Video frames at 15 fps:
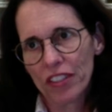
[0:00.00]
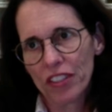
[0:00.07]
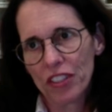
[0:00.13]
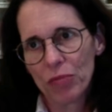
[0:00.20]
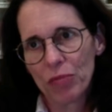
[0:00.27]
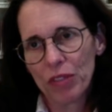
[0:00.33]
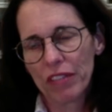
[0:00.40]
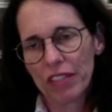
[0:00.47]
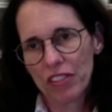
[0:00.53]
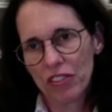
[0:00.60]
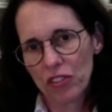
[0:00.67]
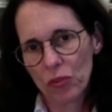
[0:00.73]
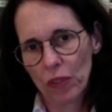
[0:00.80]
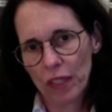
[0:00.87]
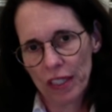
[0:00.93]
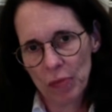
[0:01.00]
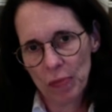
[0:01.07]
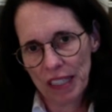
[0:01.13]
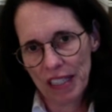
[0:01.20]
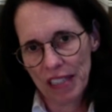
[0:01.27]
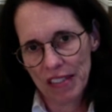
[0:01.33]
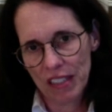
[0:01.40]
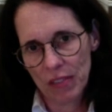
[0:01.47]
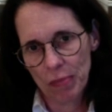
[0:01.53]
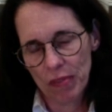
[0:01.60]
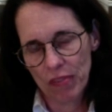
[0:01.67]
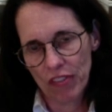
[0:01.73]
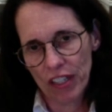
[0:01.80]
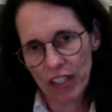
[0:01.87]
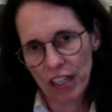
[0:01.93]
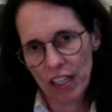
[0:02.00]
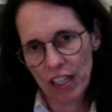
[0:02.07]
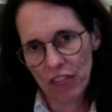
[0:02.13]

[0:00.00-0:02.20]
two big reasons. One is because it's been very hard